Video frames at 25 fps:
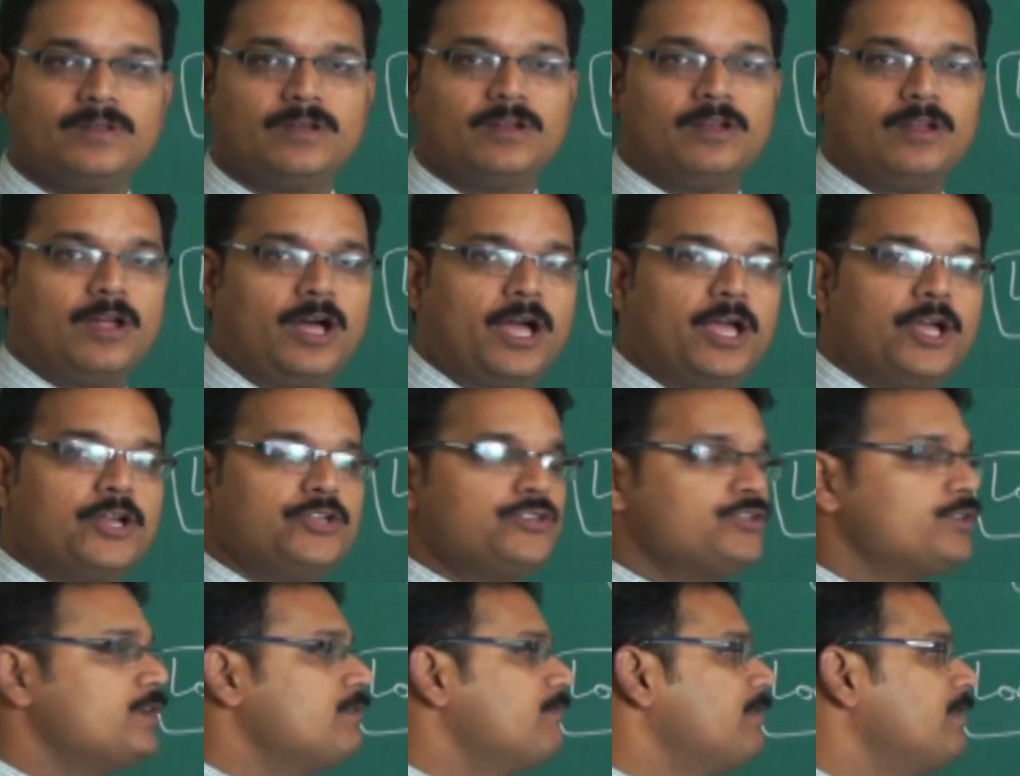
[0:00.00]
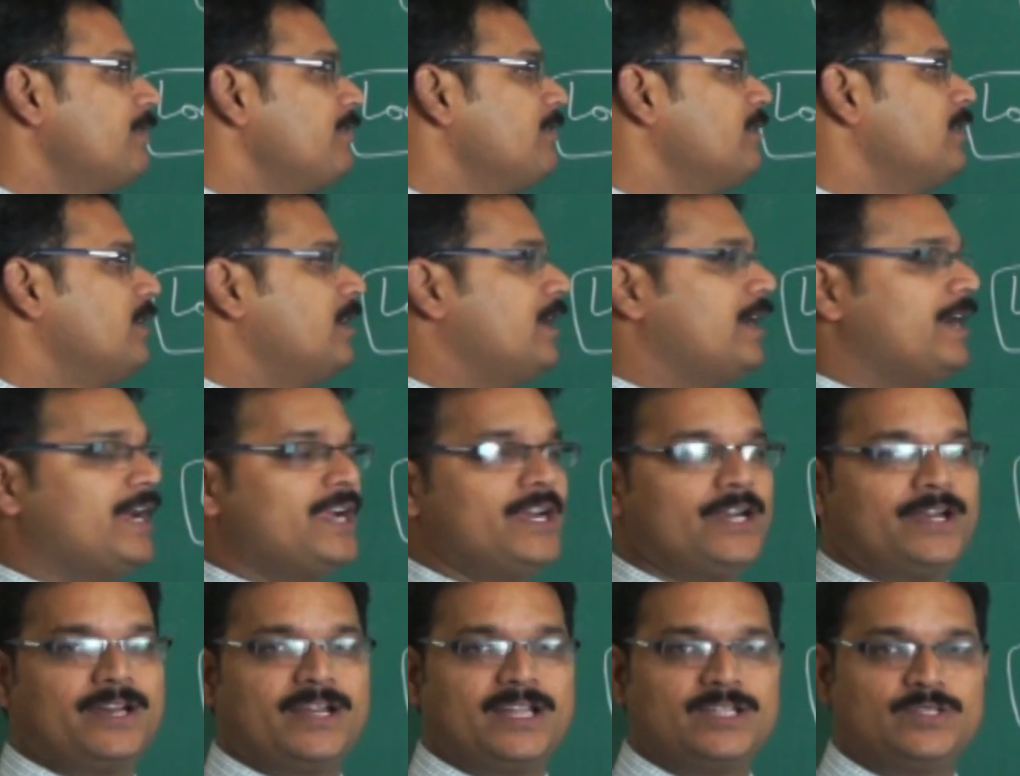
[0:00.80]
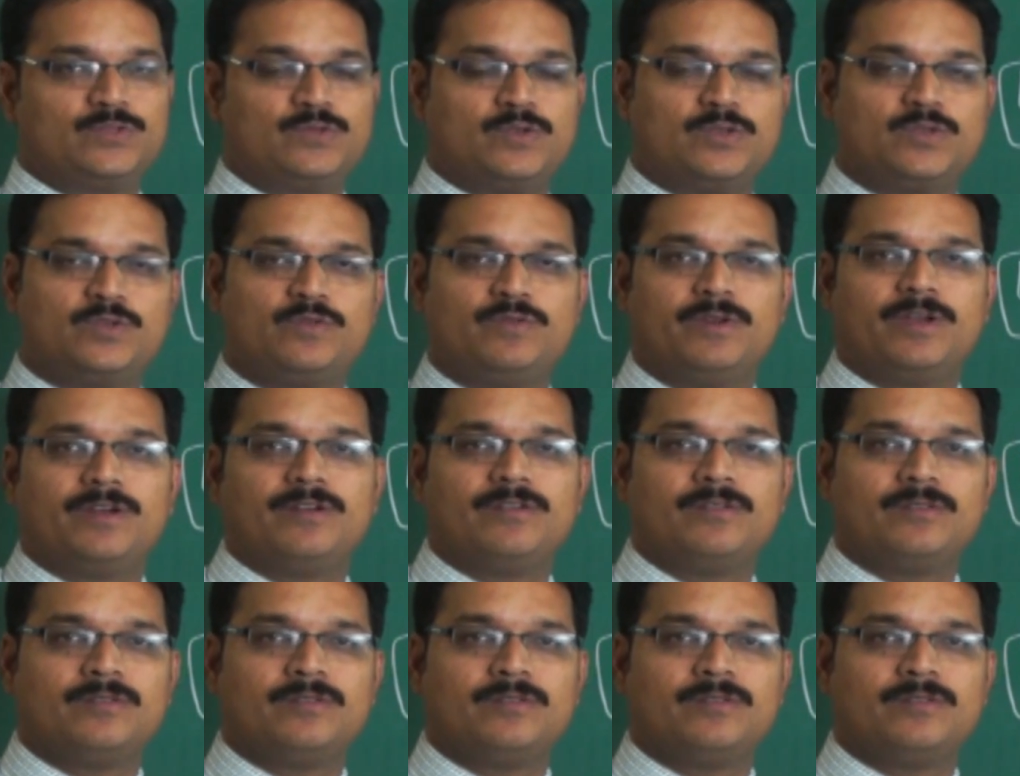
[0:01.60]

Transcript: Longitudinal wave and transverse wave.